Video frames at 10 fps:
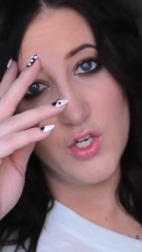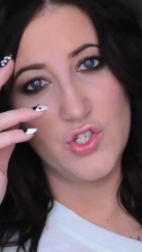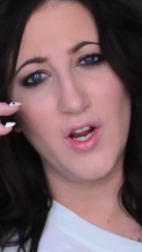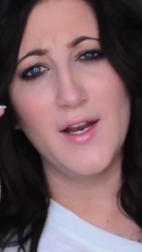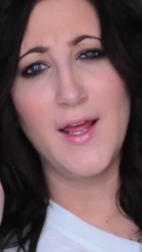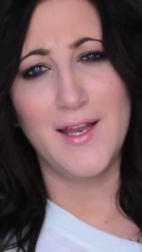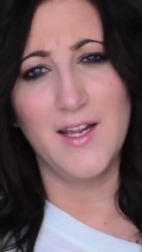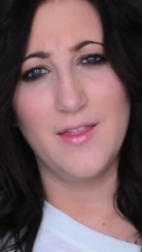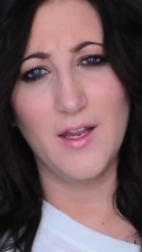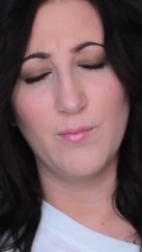tried
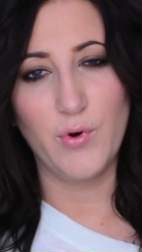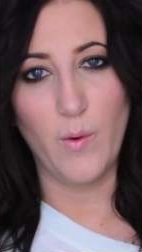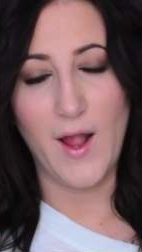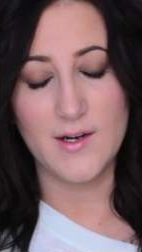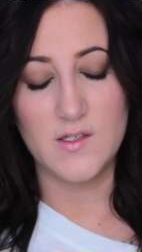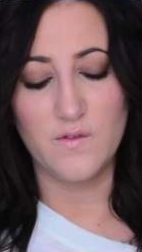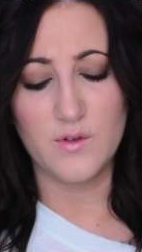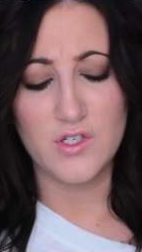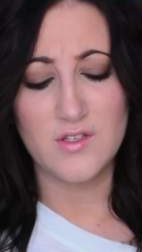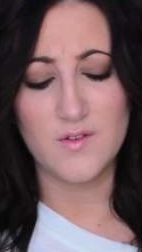anything Proactiv,
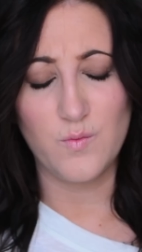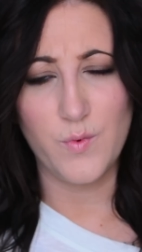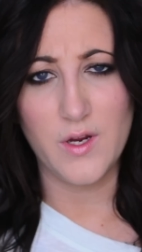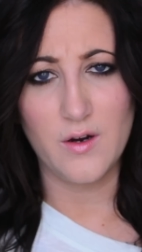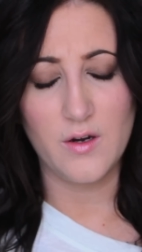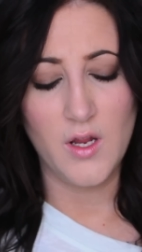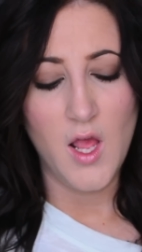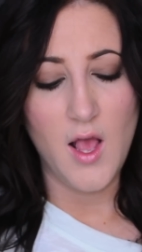which is weird.